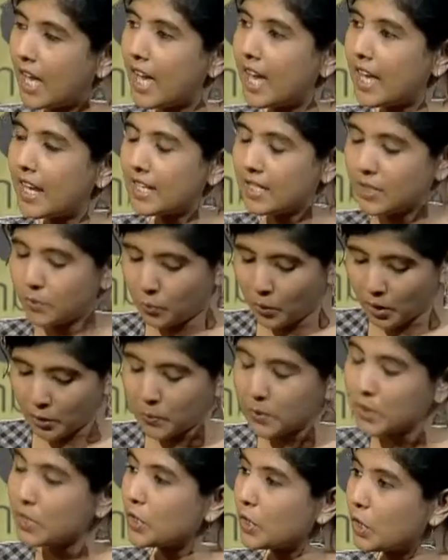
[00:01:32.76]
And
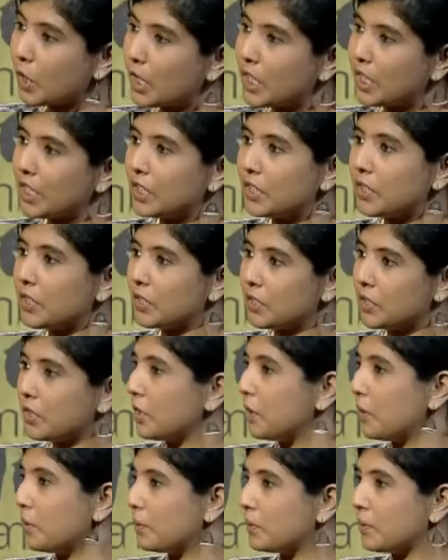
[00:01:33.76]
what was calling to
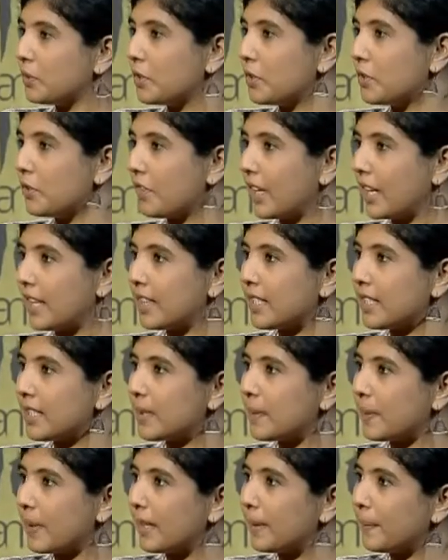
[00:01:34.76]
you to write
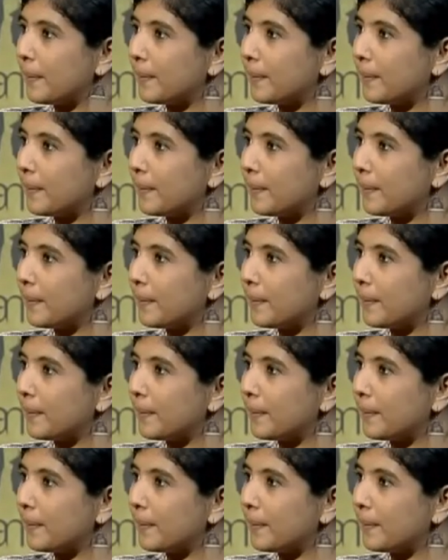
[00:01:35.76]
this one?